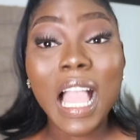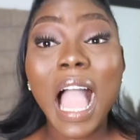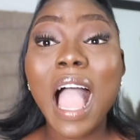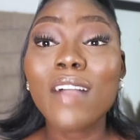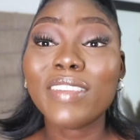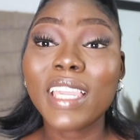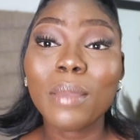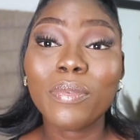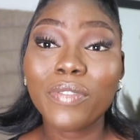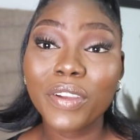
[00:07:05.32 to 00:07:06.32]
I have
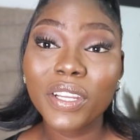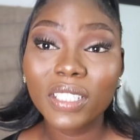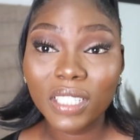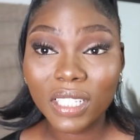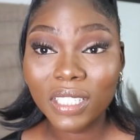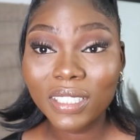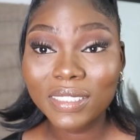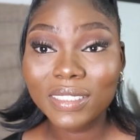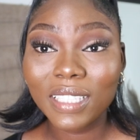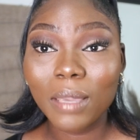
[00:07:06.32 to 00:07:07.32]
Cape Verde
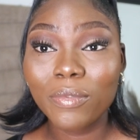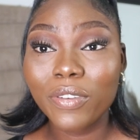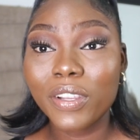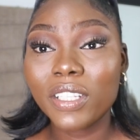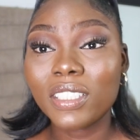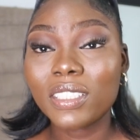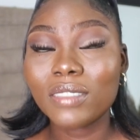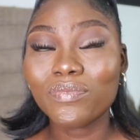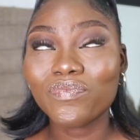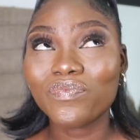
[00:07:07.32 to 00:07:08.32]
next. Cape Verde.
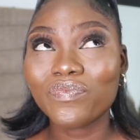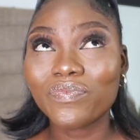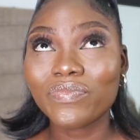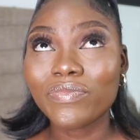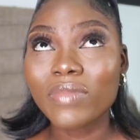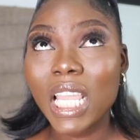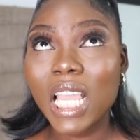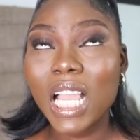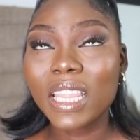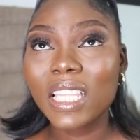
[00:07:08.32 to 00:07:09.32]

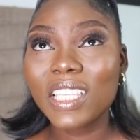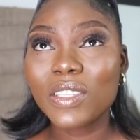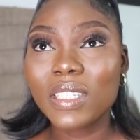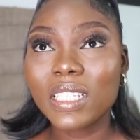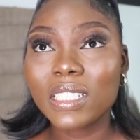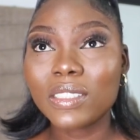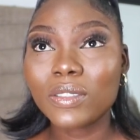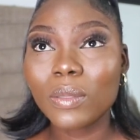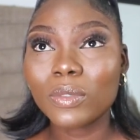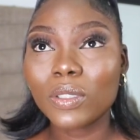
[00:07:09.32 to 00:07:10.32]
I think you need
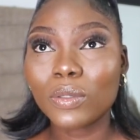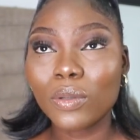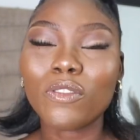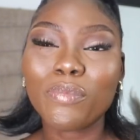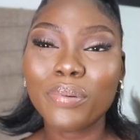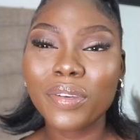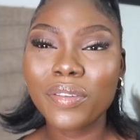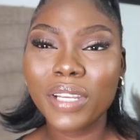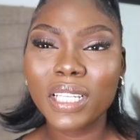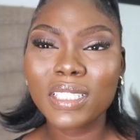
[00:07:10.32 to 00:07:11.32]
some sort of
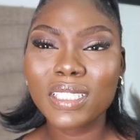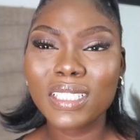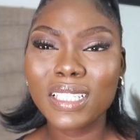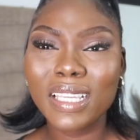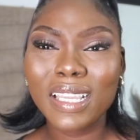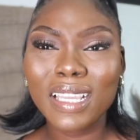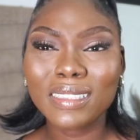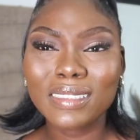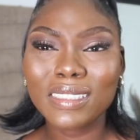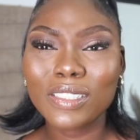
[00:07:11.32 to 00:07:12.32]
pre-reg,
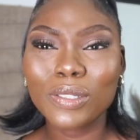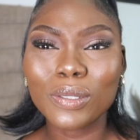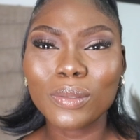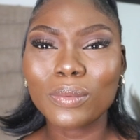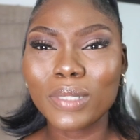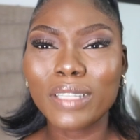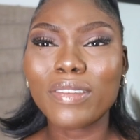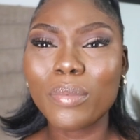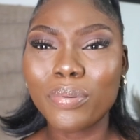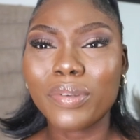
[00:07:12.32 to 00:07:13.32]
EASC or
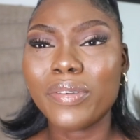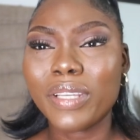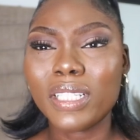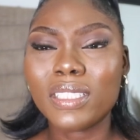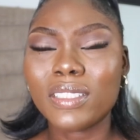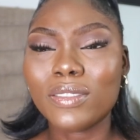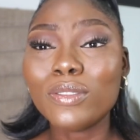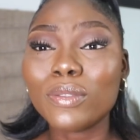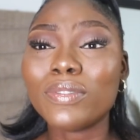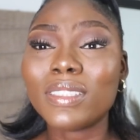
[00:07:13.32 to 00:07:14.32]
whatever pre-reg
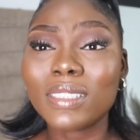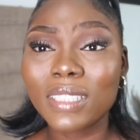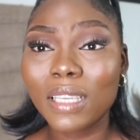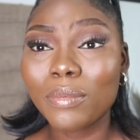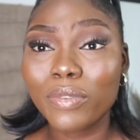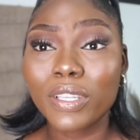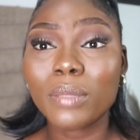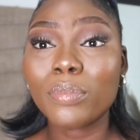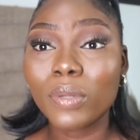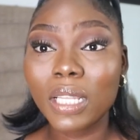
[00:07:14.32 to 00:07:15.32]
to visit Cape
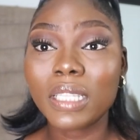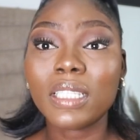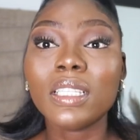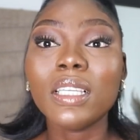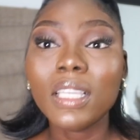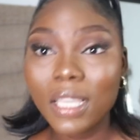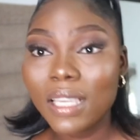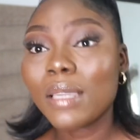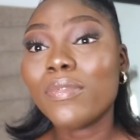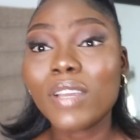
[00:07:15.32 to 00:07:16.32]
Verde. But like
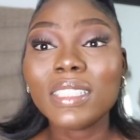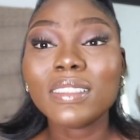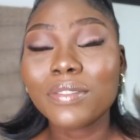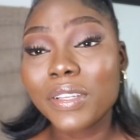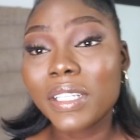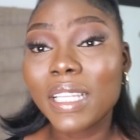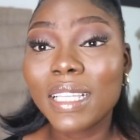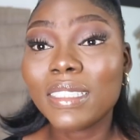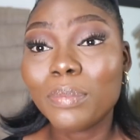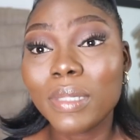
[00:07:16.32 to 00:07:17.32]
Cape Verde is a very
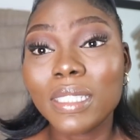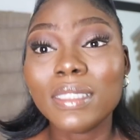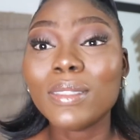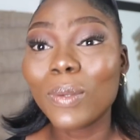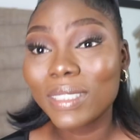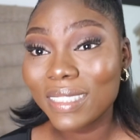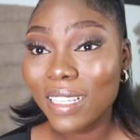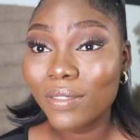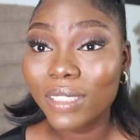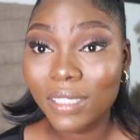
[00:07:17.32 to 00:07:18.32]
nice place.
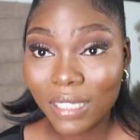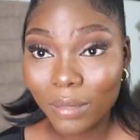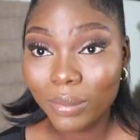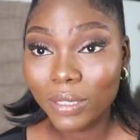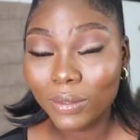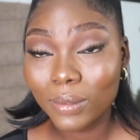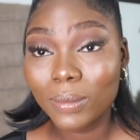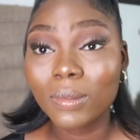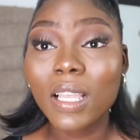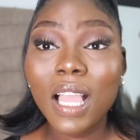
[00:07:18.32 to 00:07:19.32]
Consider visiting that place
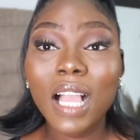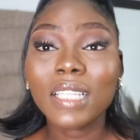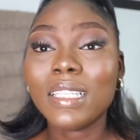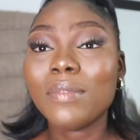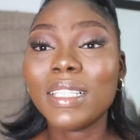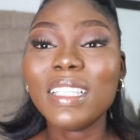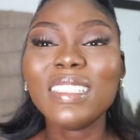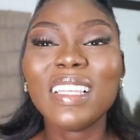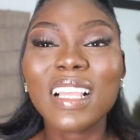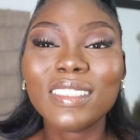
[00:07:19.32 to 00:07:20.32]
too. And um, I think
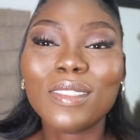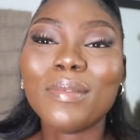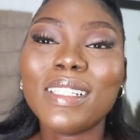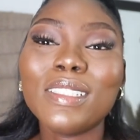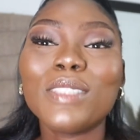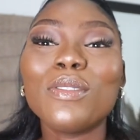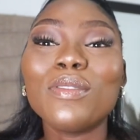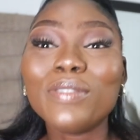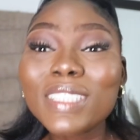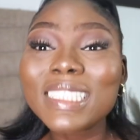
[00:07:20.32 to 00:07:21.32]
the last on my list for
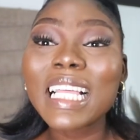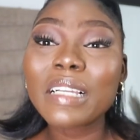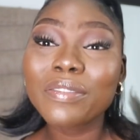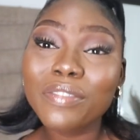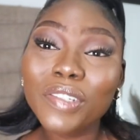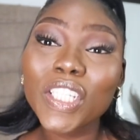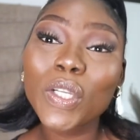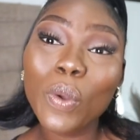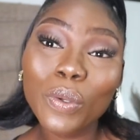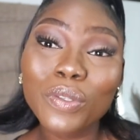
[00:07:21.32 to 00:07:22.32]
visa-free
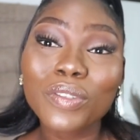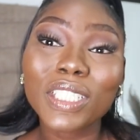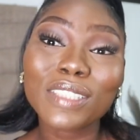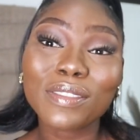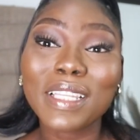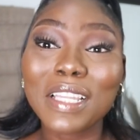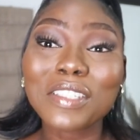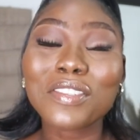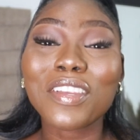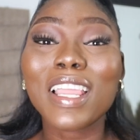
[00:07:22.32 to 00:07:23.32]
countries for
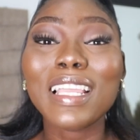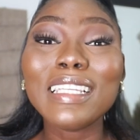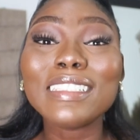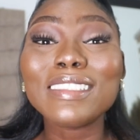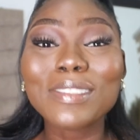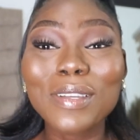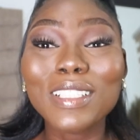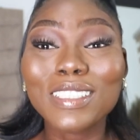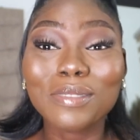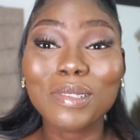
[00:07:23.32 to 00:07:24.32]
Nigeria is
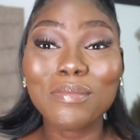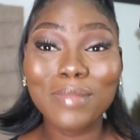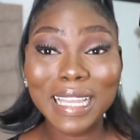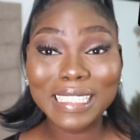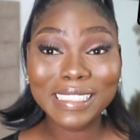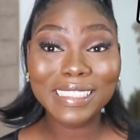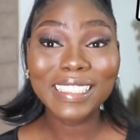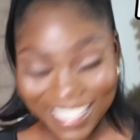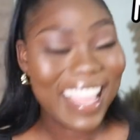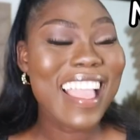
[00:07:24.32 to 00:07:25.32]
going to be Mali.
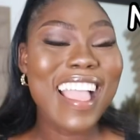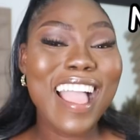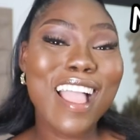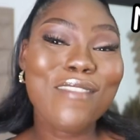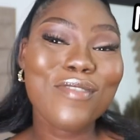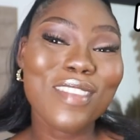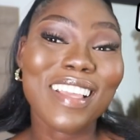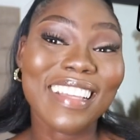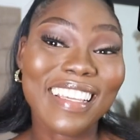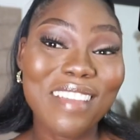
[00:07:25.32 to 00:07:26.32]
I feel
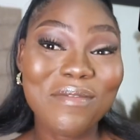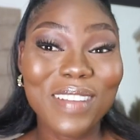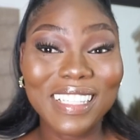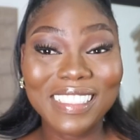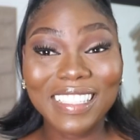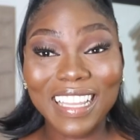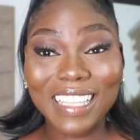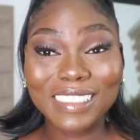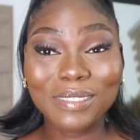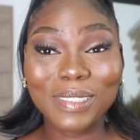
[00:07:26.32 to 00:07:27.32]
like I kept Mali
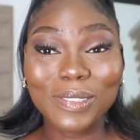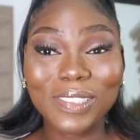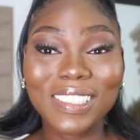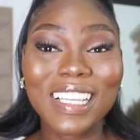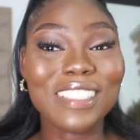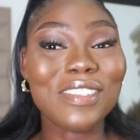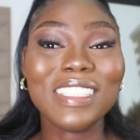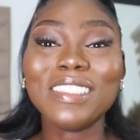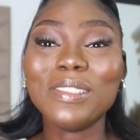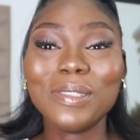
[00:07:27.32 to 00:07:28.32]
last because you guys
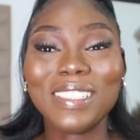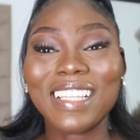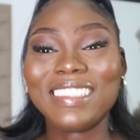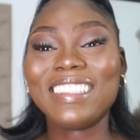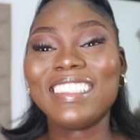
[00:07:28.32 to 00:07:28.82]
already know that.